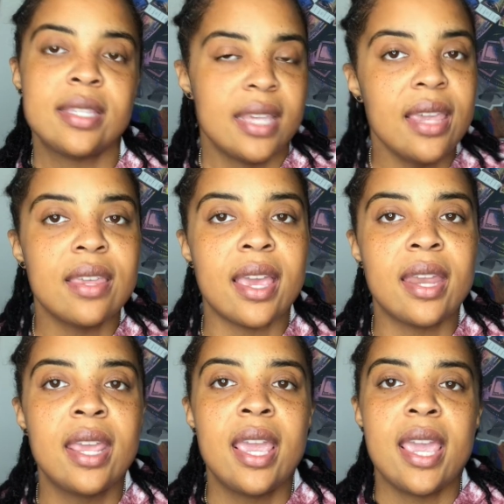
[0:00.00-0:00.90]
say that,
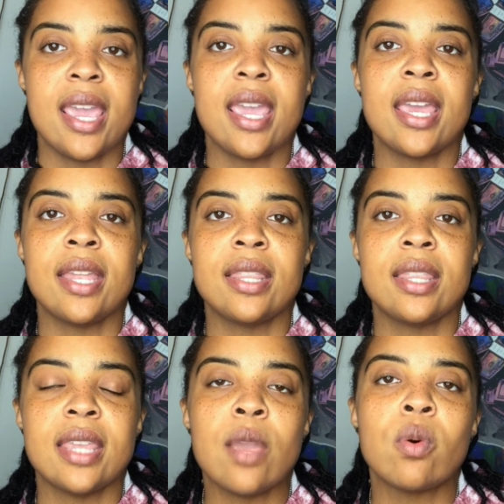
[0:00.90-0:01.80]

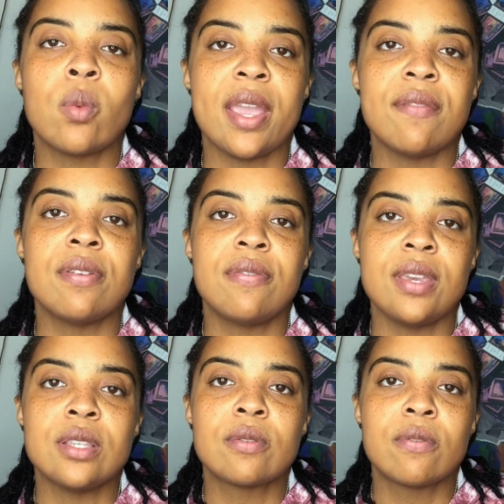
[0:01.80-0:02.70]
and they will waive the
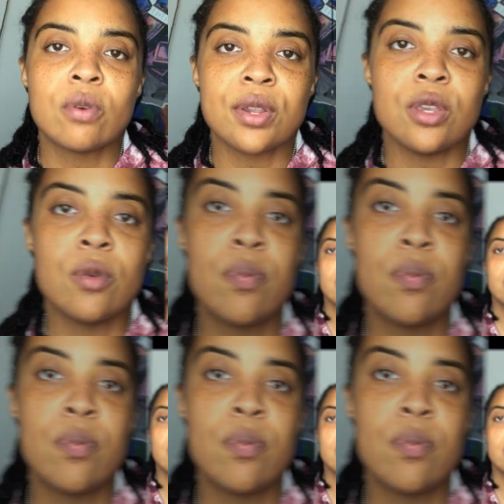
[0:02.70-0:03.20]
fees for you.